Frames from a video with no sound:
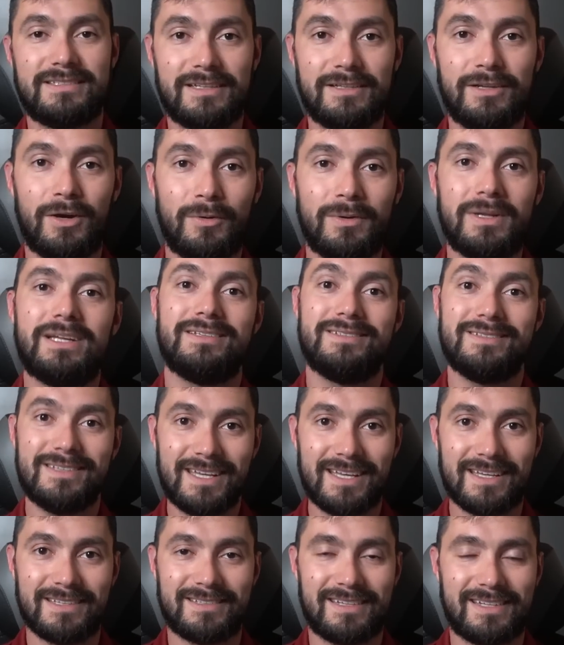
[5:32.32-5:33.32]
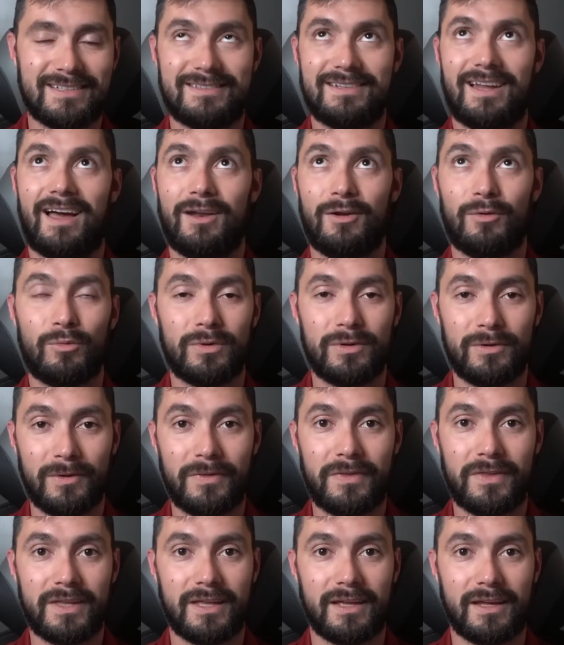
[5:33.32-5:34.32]
they don't exist. It's not a real
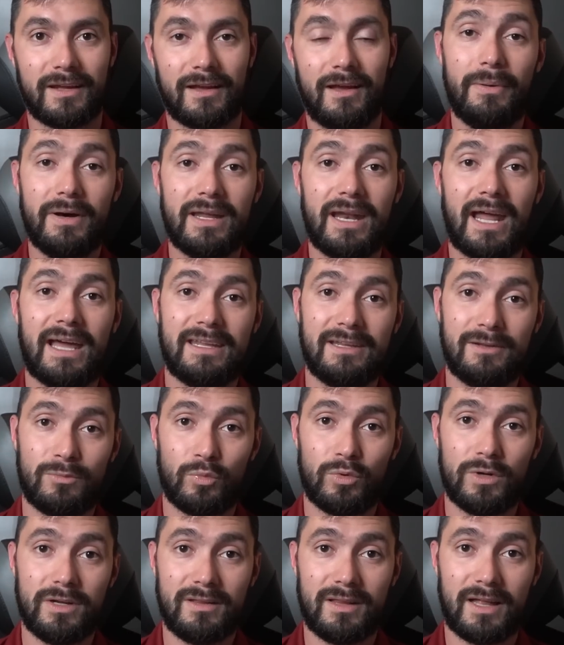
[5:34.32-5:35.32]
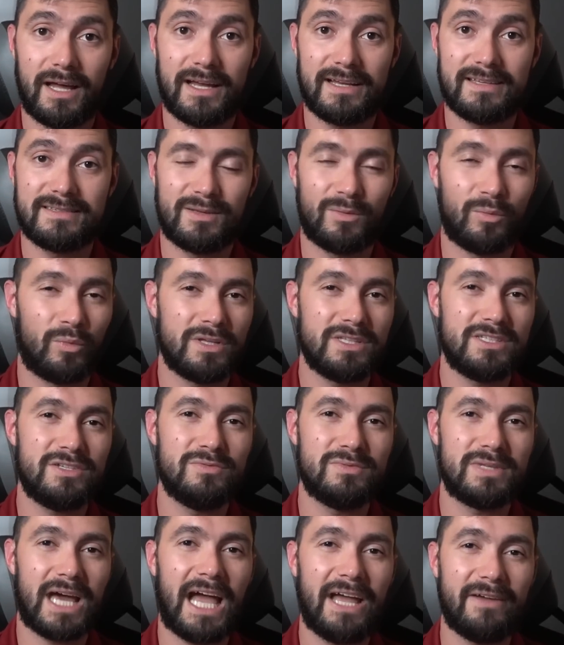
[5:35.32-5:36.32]
thing. But I didn't realize that once
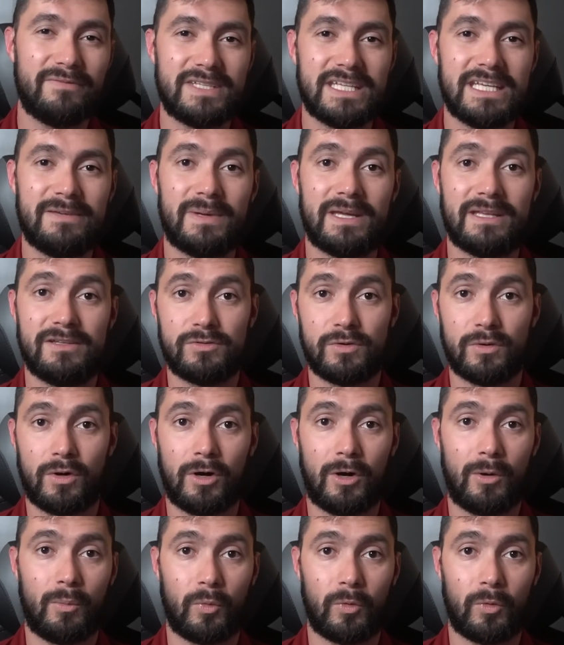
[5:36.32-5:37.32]
you dive deep into a home